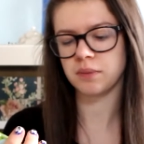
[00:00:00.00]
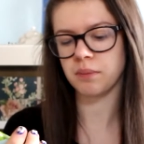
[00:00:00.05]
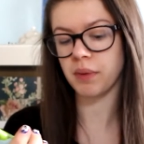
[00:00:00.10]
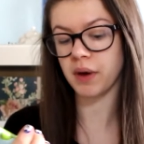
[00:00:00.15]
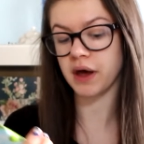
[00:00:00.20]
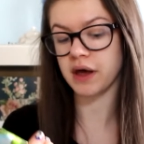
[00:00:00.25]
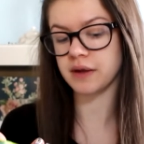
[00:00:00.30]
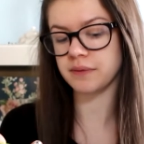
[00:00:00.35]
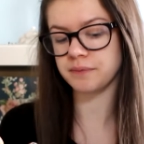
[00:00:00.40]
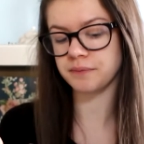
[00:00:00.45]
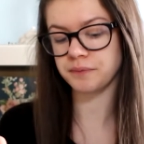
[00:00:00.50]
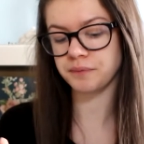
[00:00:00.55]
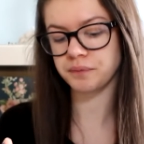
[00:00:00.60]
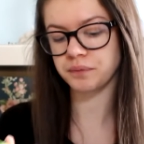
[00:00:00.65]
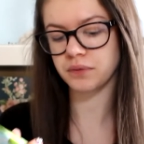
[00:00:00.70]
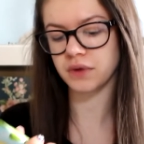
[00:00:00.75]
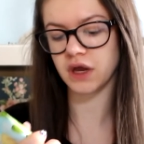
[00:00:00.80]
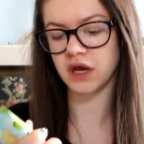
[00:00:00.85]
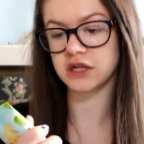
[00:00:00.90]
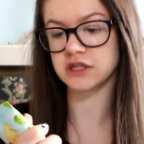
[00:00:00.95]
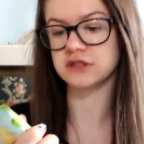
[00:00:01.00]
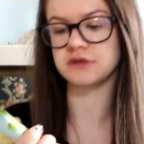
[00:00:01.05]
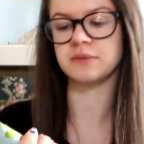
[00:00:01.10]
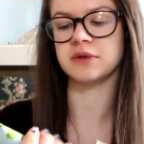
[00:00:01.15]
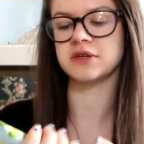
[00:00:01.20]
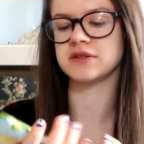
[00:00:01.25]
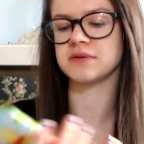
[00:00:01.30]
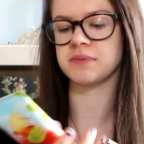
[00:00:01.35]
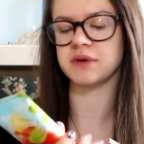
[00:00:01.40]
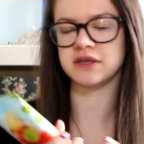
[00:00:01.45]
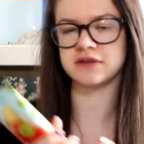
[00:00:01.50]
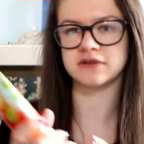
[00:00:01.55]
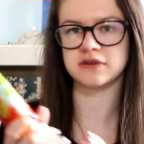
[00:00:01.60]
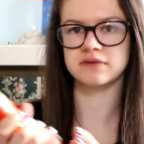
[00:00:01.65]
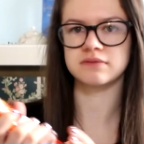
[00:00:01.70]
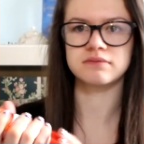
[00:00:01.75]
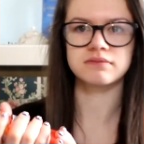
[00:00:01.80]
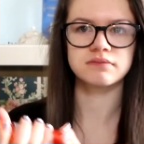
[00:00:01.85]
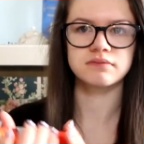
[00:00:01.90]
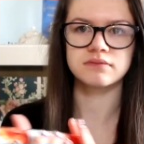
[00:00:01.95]
but it smells
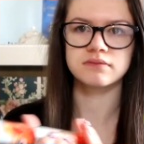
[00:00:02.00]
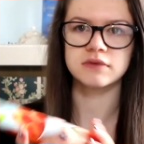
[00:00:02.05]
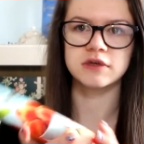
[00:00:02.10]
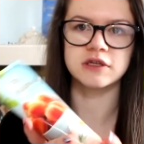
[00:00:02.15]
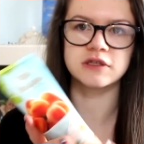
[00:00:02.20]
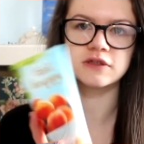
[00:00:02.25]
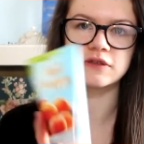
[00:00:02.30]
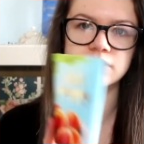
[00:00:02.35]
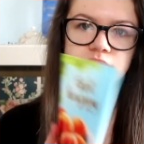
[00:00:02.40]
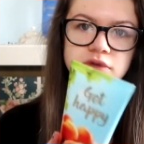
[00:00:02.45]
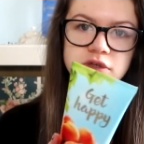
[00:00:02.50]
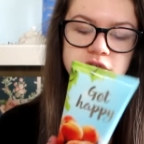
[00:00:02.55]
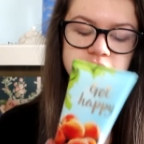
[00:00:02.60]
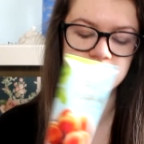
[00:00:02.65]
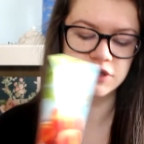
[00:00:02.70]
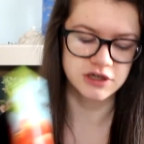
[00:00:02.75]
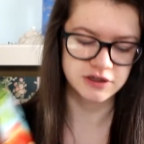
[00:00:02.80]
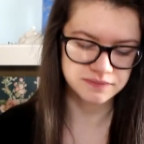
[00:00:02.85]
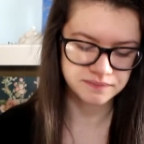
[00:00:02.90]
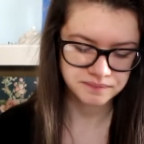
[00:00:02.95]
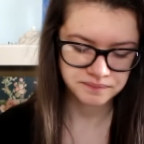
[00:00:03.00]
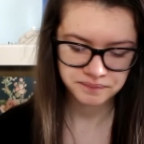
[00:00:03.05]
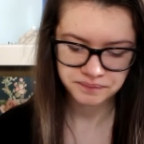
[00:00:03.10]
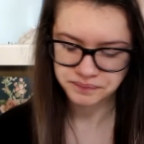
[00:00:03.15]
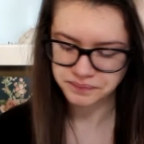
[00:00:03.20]
amazing. It's really good.